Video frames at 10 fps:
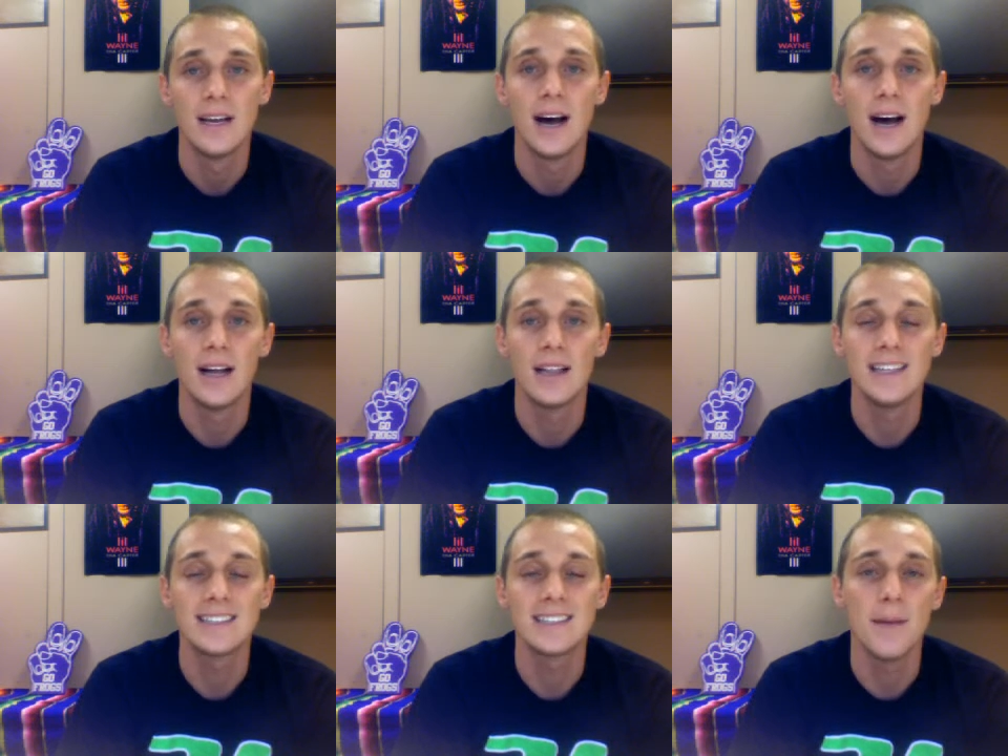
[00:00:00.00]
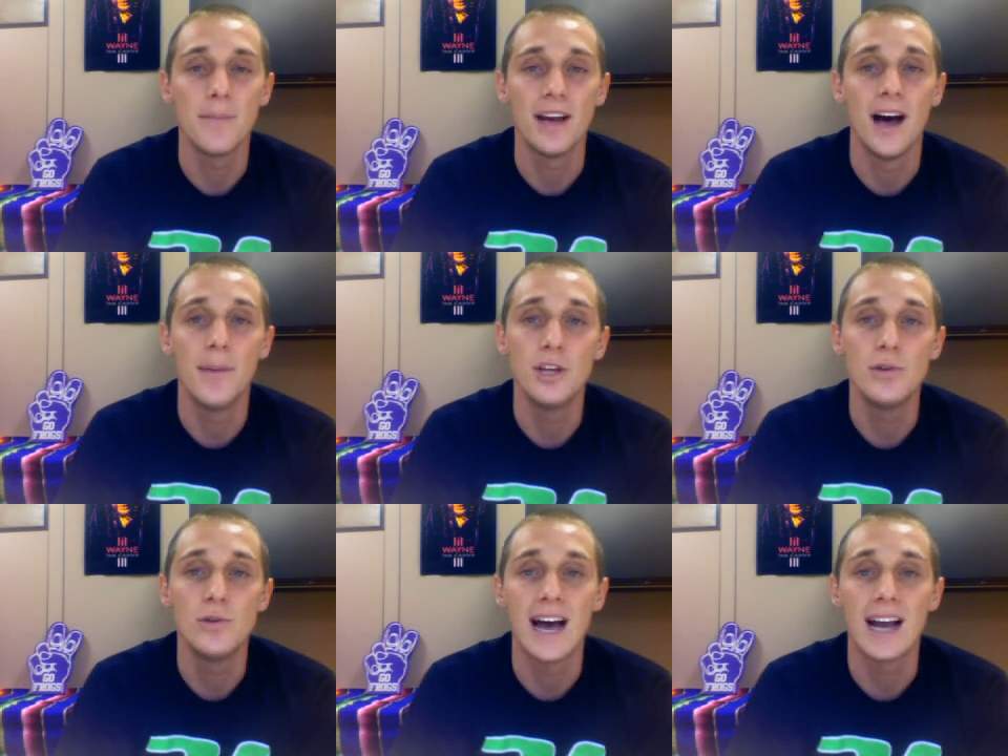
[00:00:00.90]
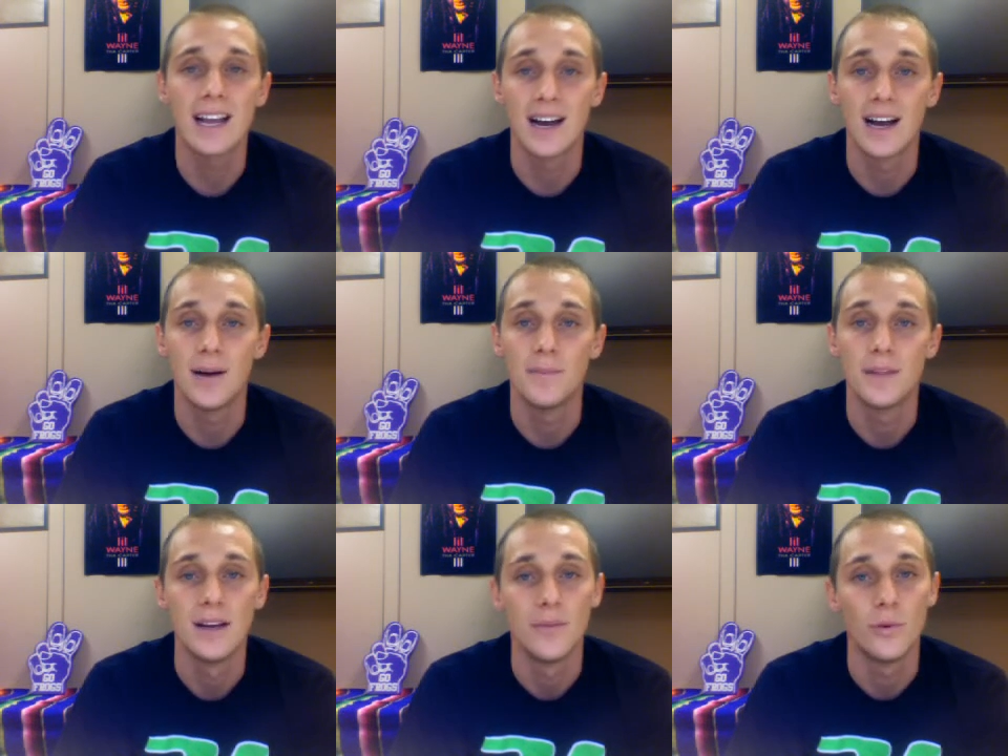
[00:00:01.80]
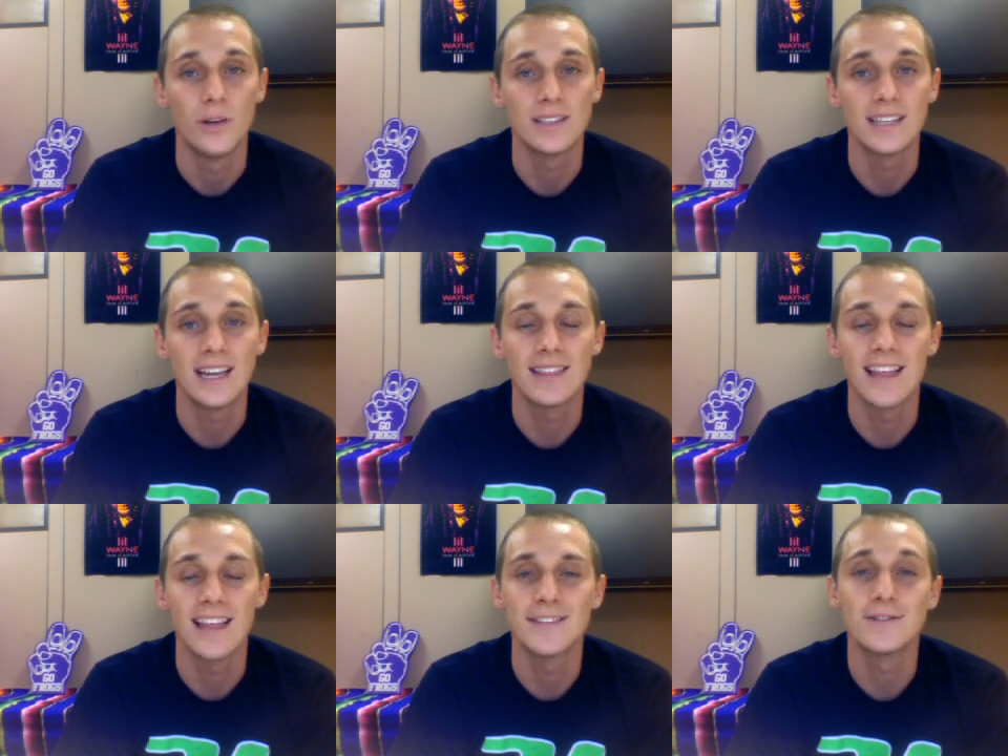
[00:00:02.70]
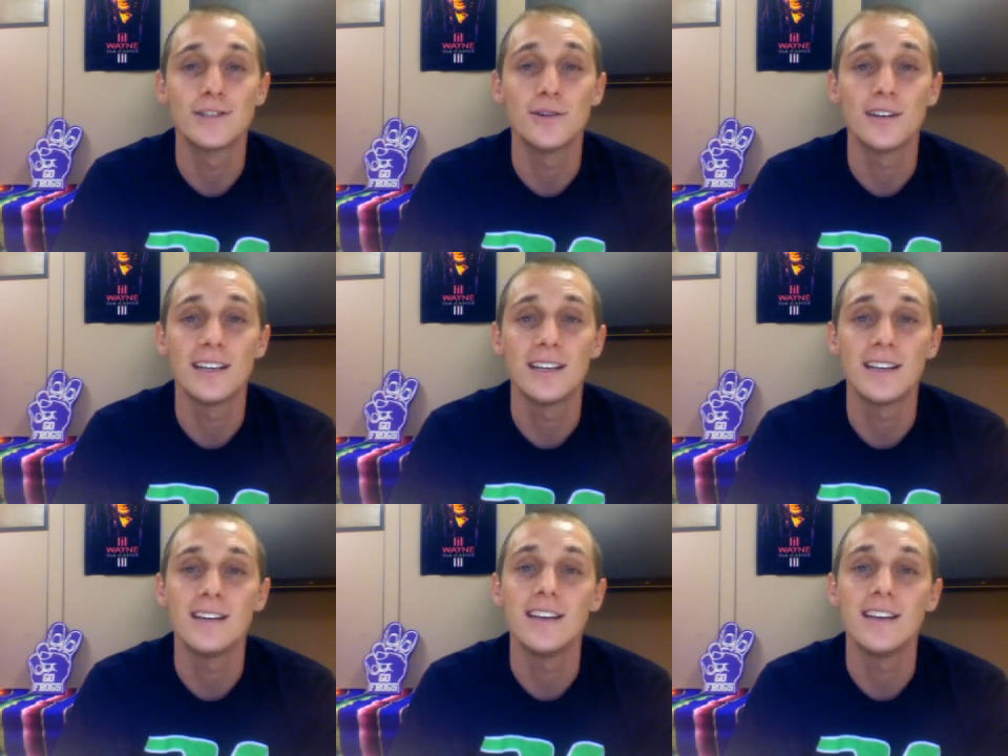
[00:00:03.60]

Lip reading: Listen up at hubbyu.com. Once again, thanks for tuning in.